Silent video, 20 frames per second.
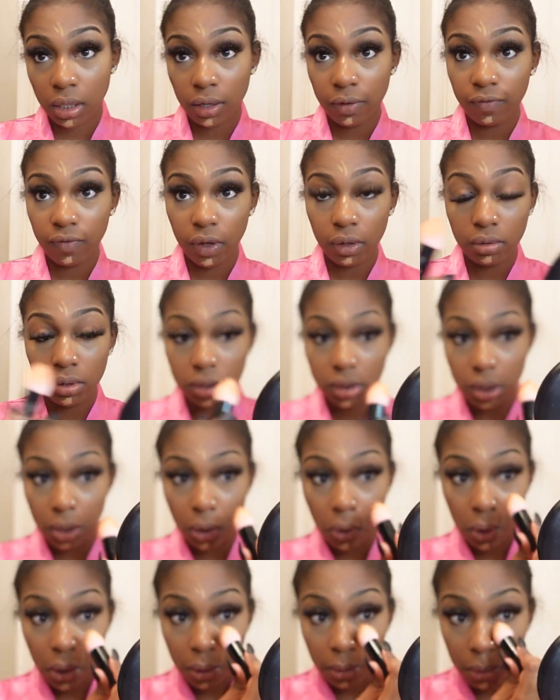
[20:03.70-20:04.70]
I'm focusing
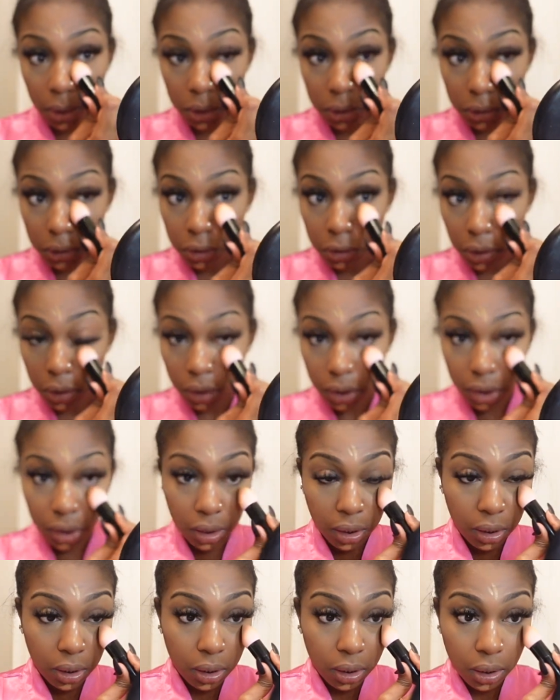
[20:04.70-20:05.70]
on, but y'all get
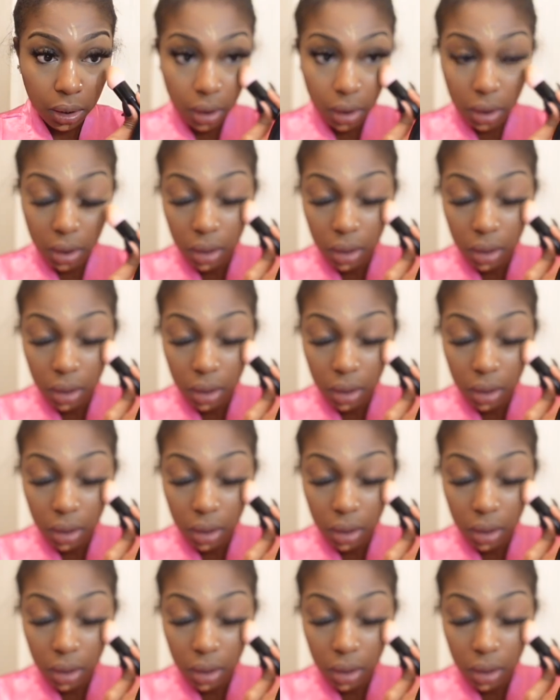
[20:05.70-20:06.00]
it. So